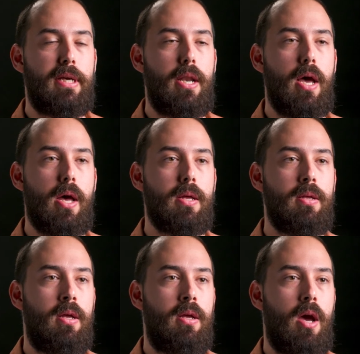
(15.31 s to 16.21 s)
data
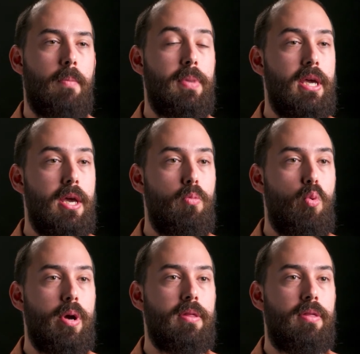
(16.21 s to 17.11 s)
begin
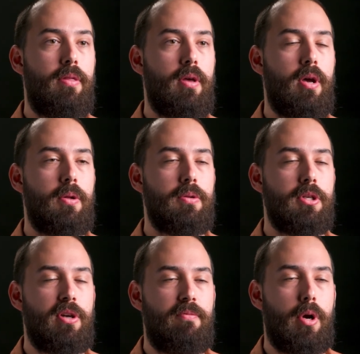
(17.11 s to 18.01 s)
with a
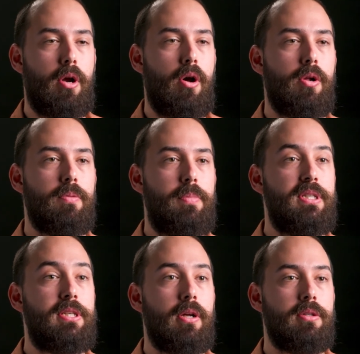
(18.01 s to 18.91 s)
software called
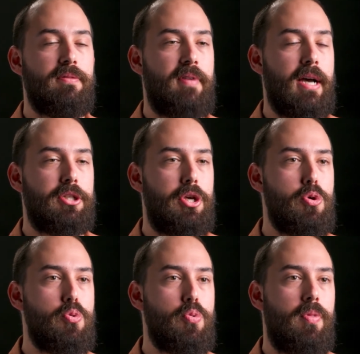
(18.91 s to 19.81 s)
BCL to
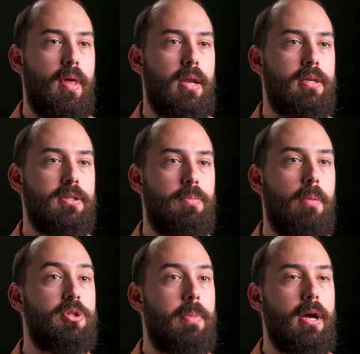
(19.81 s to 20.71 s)
FASTQ that is
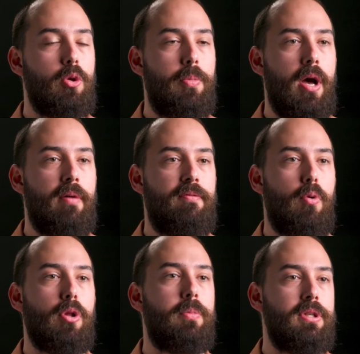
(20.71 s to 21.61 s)
published by Illumina
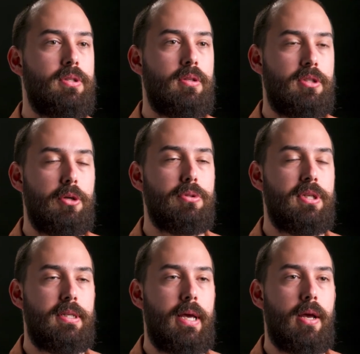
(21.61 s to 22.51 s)
for Illumina
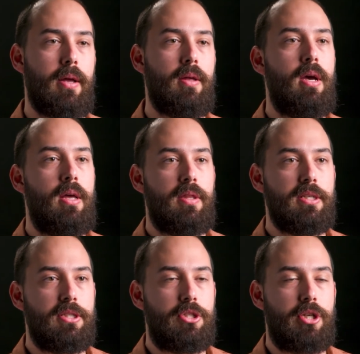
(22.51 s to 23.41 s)
sequencing data.
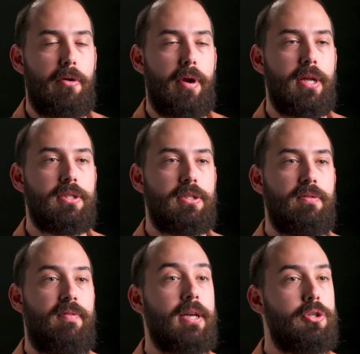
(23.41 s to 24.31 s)
This generates
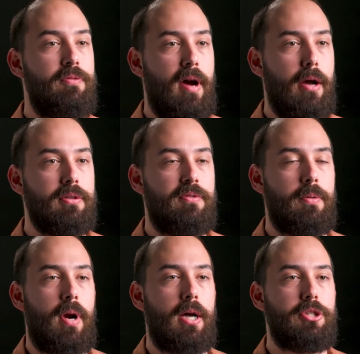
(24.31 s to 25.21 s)
FASTQ files for a
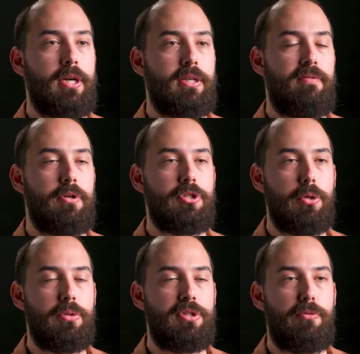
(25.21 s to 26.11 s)
project after a
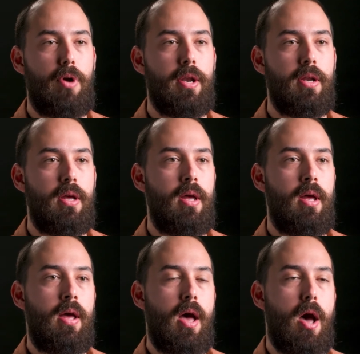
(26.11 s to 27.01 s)
sequencing run
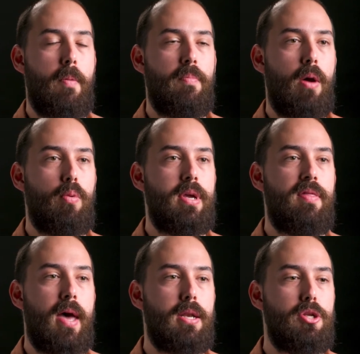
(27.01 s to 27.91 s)
that we
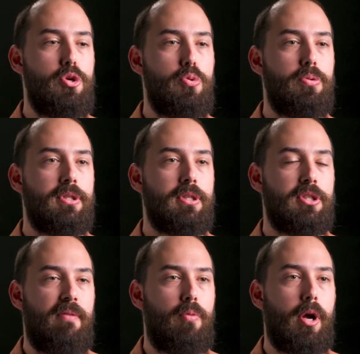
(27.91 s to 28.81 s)
then use a
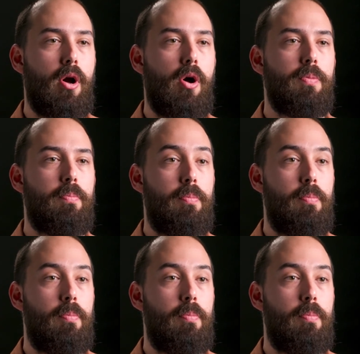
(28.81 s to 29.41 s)
software called